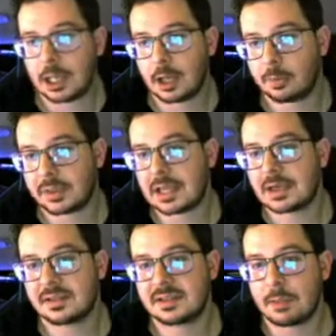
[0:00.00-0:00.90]
But that
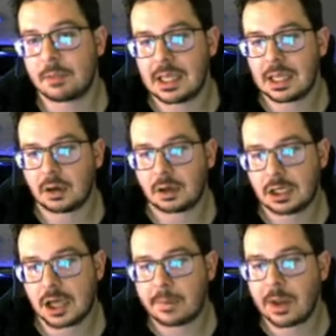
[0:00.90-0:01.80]
does let me
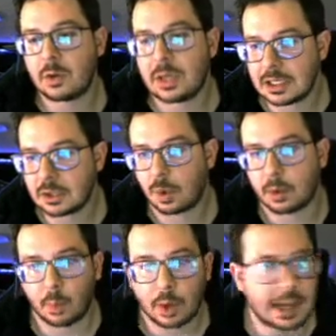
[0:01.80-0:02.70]
come out into our
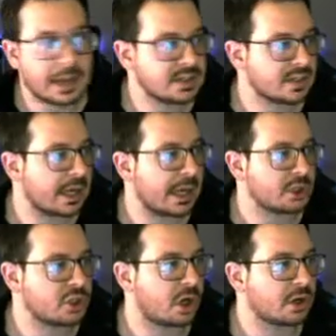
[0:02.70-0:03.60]
boy Aegislash,
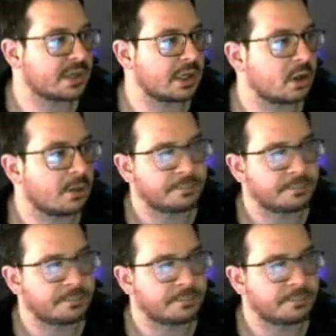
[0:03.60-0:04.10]
Narsil,